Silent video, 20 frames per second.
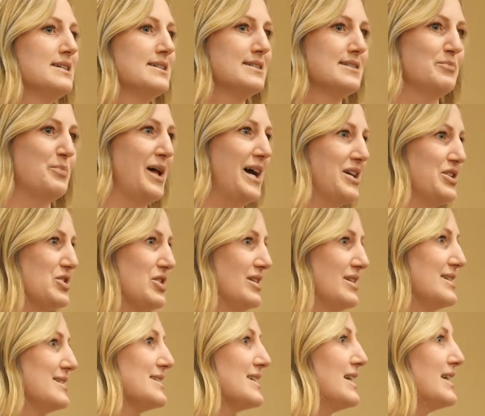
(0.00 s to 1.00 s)
splashed on
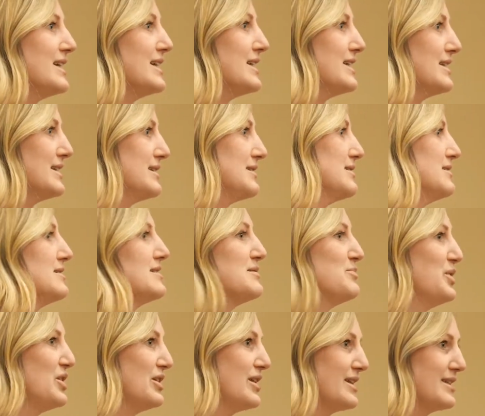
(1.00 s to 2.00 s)
the skin,
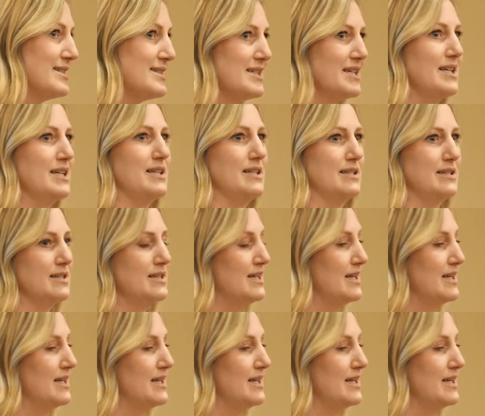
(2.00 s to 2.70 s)
spilled on the skin,